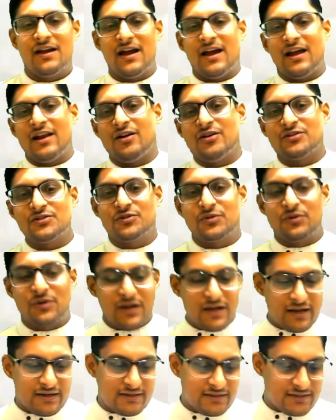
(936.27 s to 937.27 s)
Hello
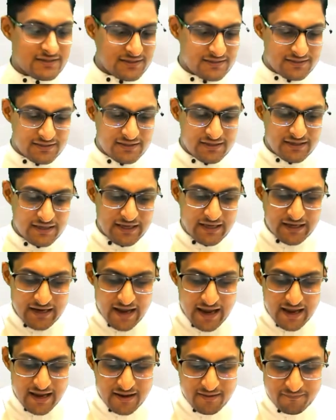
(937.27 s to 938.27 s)
students, here
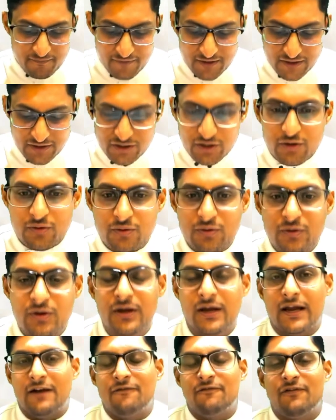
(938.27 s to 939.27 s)
I am with you
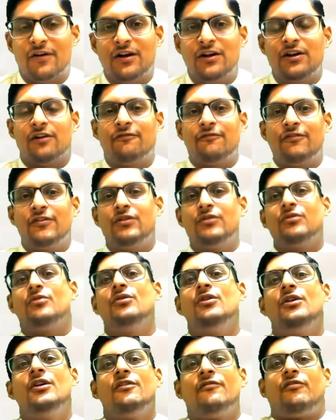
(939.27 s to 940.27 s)
in front of
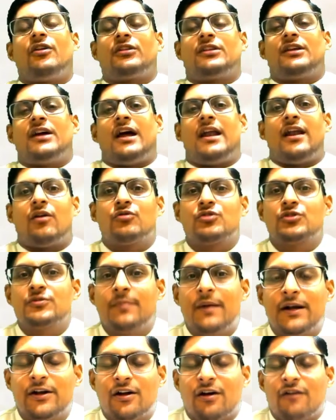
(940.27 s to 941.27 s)
you for the
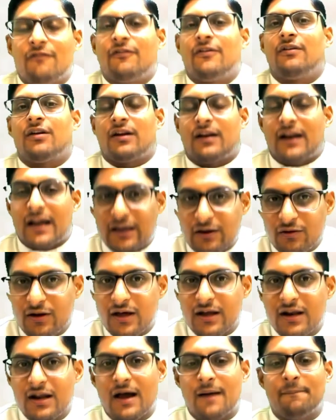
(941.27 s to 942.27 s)
announcement of our
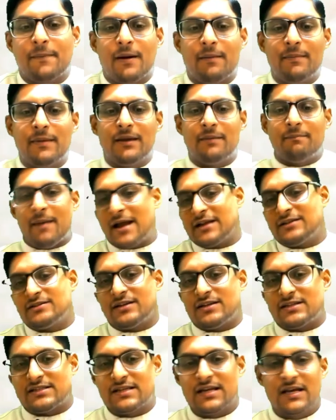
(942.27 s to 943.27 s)
regular upcoming
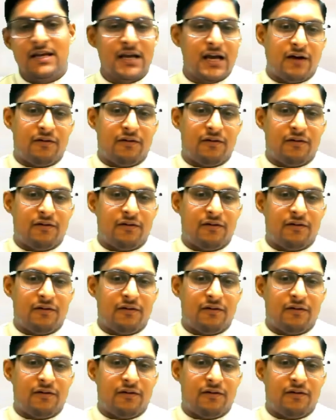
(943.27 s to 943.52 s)
batches.